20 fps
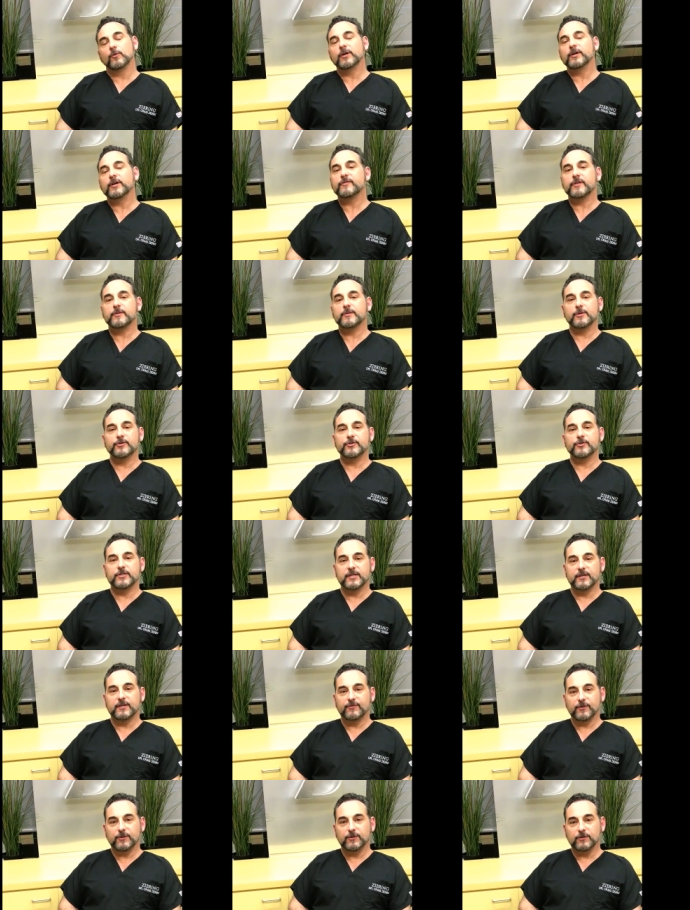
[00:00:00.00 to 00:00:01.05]
One of the
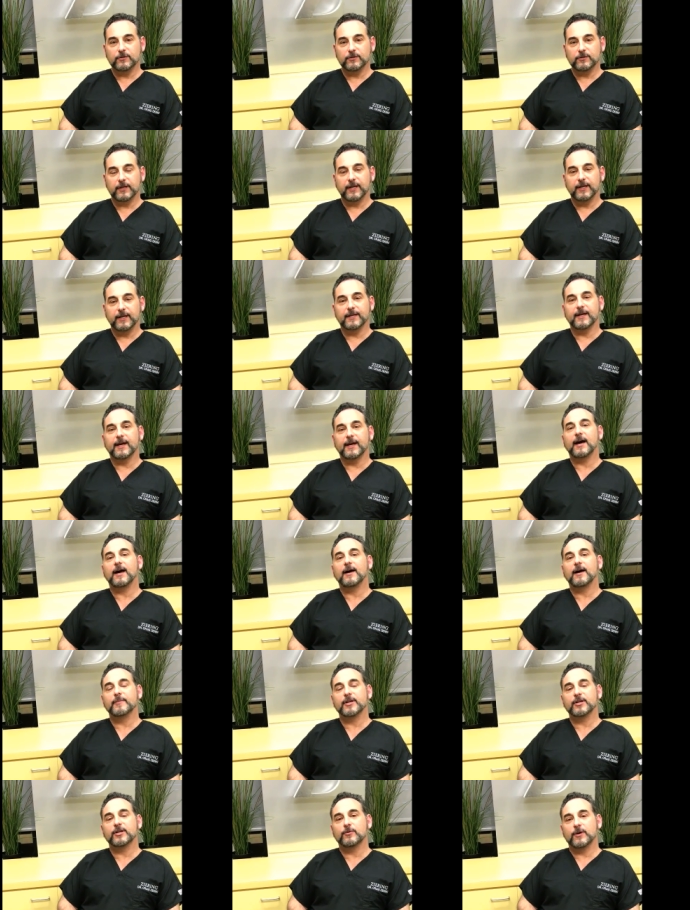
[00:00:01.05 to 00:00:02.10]
most difficult and
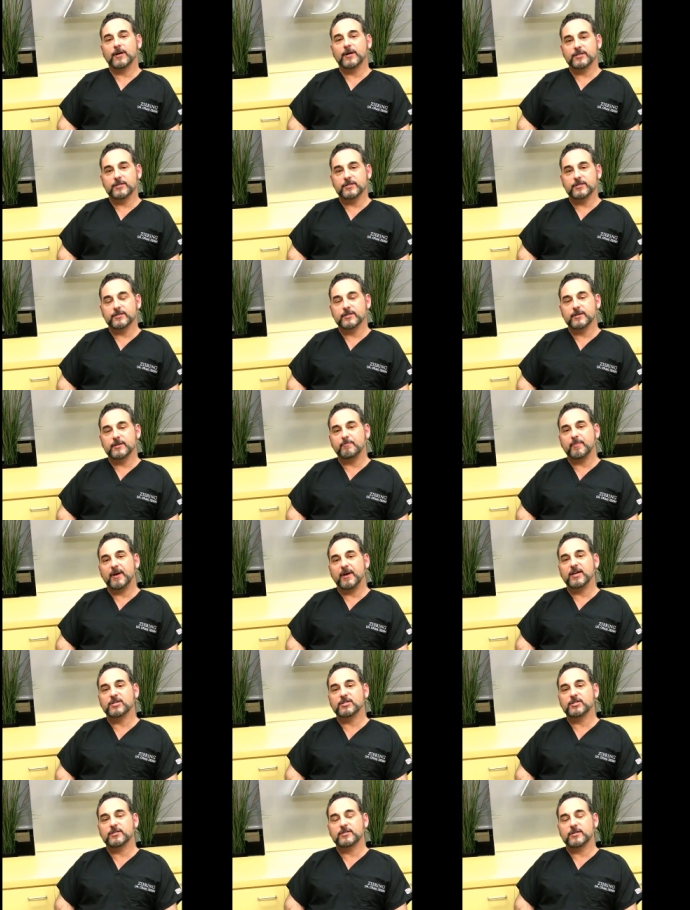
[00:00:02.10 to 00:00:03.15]
common questions that
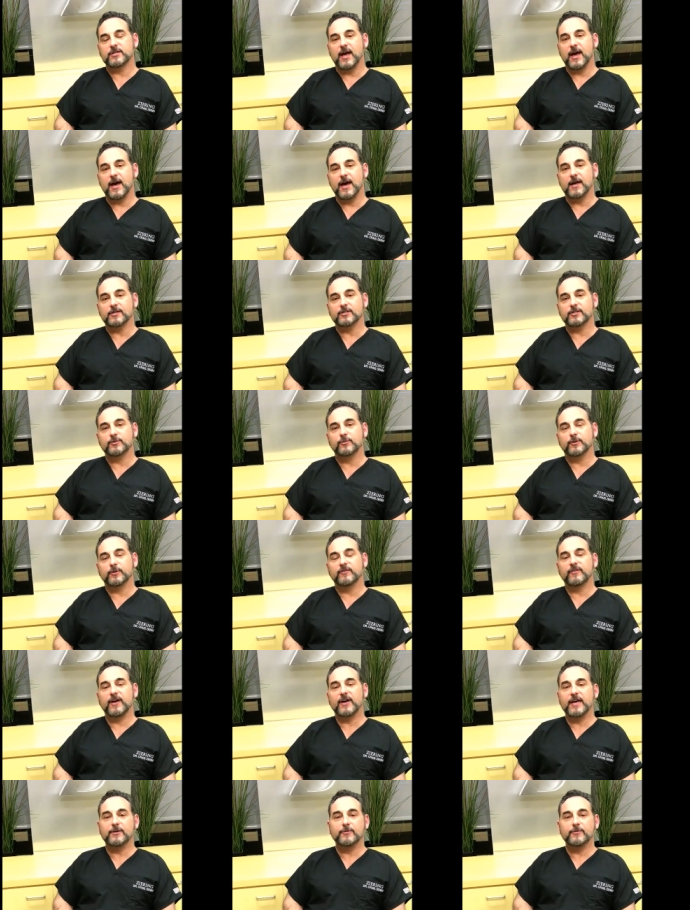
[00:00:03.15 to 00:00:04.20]
patients ask when
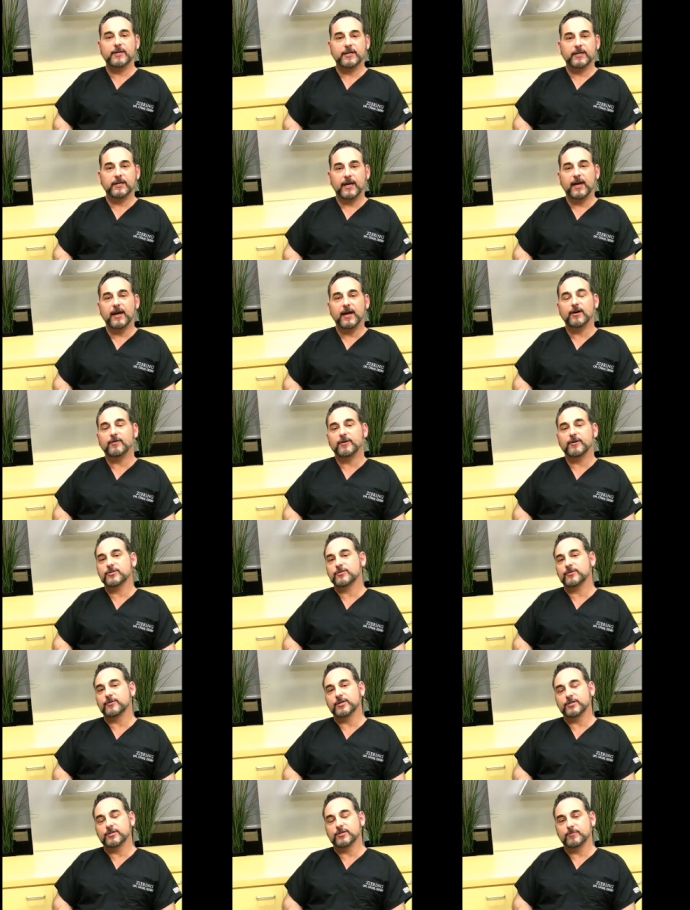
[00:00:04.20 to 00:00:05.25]
evaluating a hair
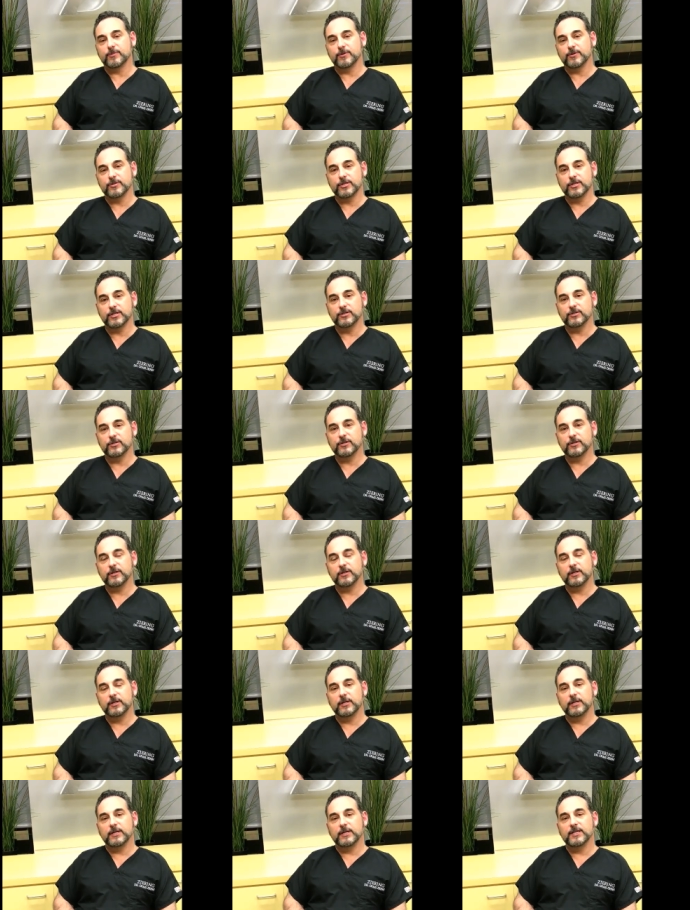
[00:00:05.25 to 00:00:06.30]
restoration procedure
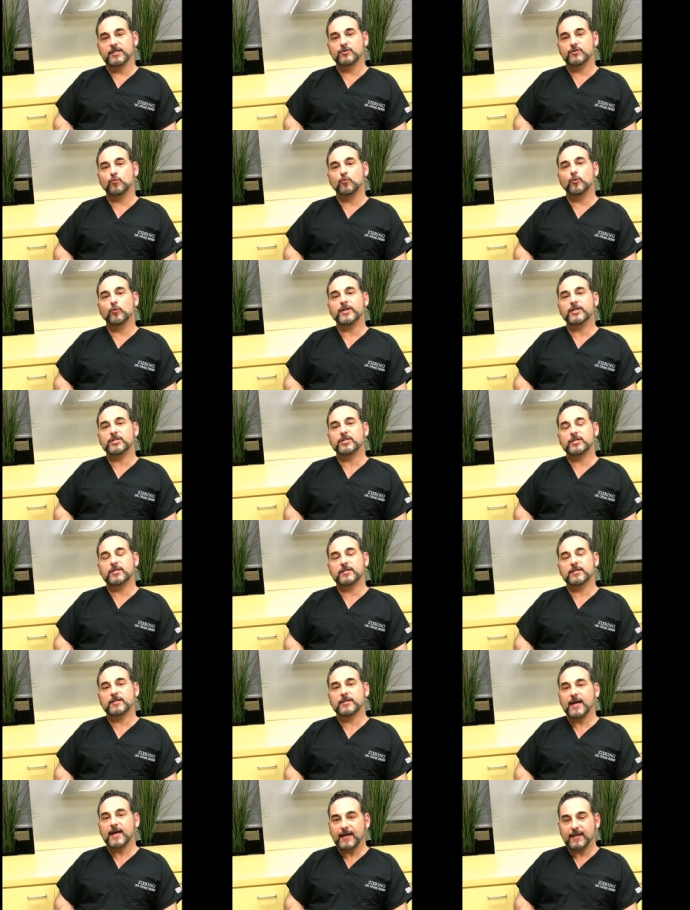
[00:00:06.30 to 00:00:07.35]
is which
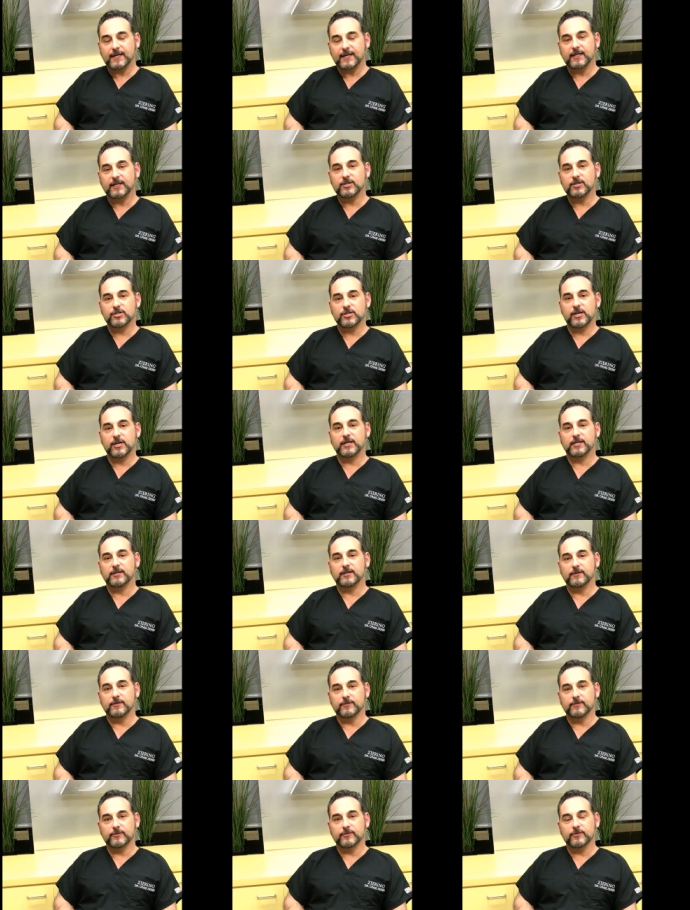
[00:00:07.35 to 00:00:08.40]
technique should I
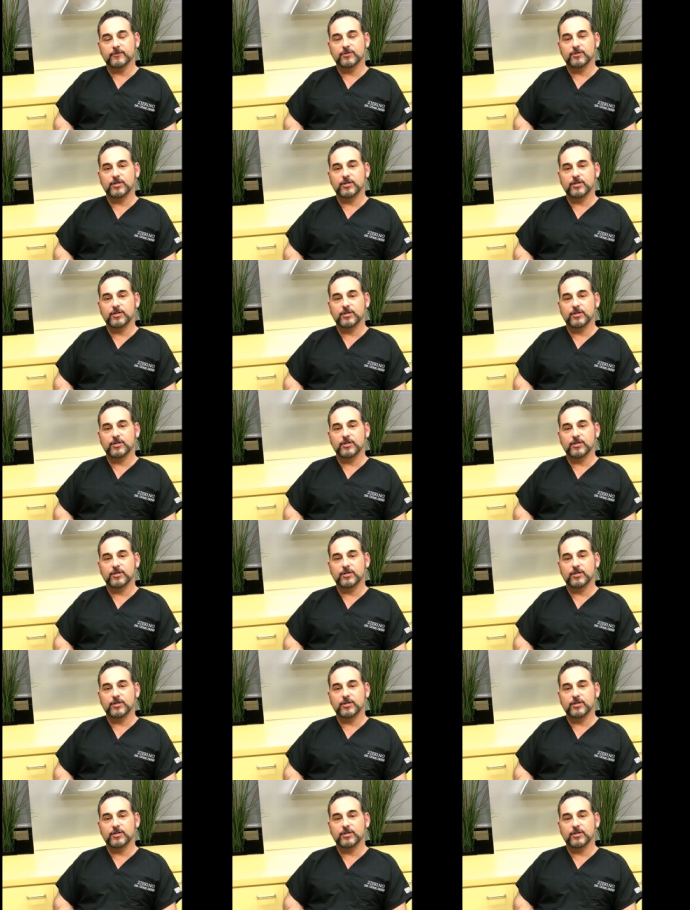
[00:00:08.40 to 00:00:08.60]
use?